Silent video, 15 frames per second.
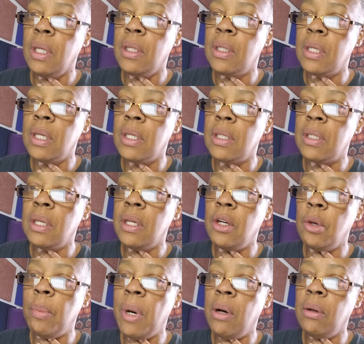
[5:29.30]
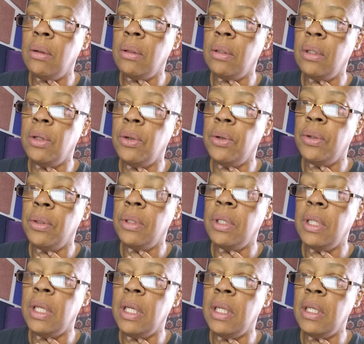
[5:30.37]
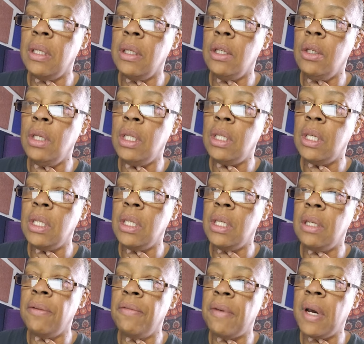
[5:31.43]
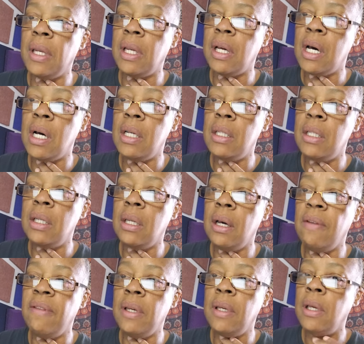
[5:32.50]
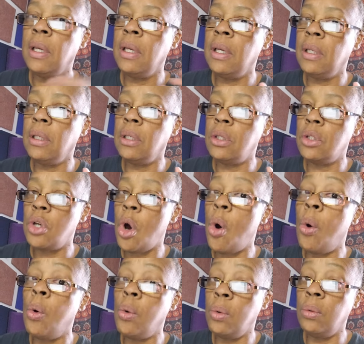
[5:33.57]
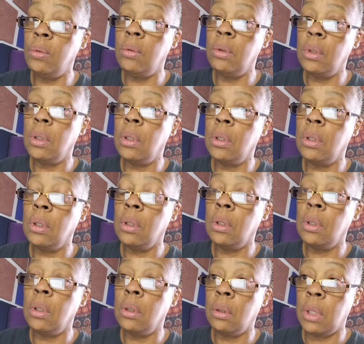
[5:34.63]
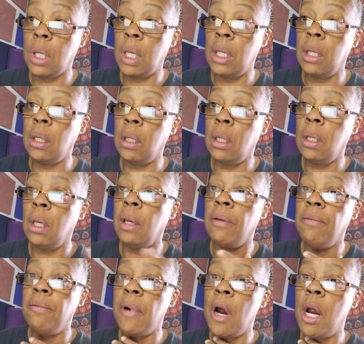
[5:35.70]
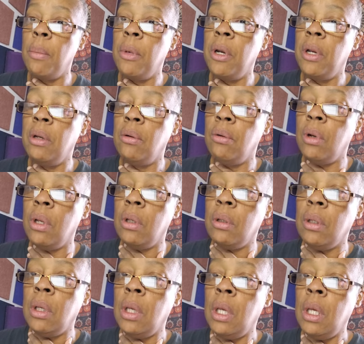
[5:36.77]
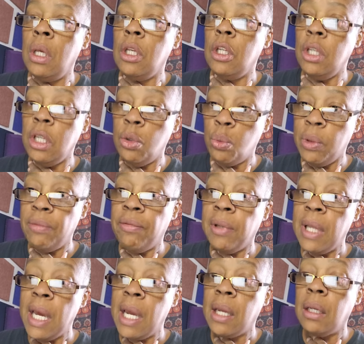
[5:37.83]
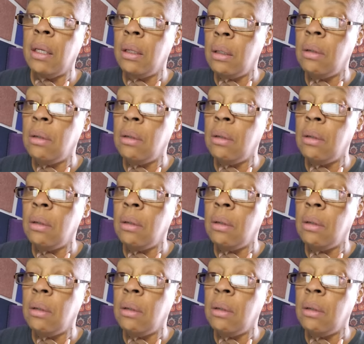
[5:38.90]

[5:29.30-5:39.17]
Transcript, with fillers: it says here about your, the, you need to identify the content of it, the tone, okay, environment. You need to reflect.